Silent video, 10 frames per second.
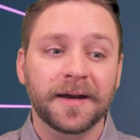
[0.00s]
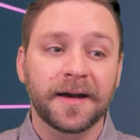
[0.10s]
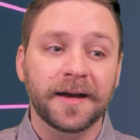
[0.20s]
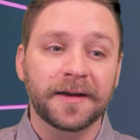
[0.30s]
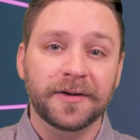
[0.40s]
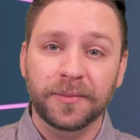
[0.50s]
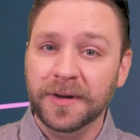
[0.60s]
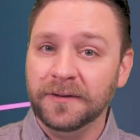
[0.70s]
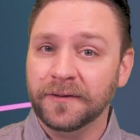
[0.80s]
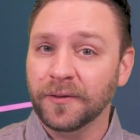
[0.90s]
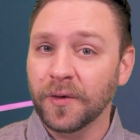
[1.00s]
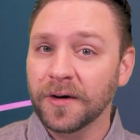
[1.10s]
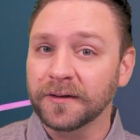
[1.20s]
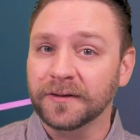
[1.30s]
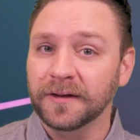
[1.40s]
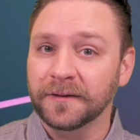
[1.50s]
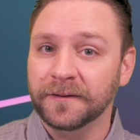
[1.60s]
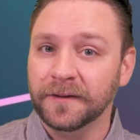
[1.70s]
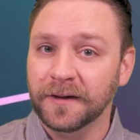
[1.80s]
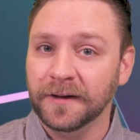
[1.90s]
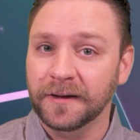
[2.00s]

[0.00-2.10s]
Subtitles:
it could be for worse if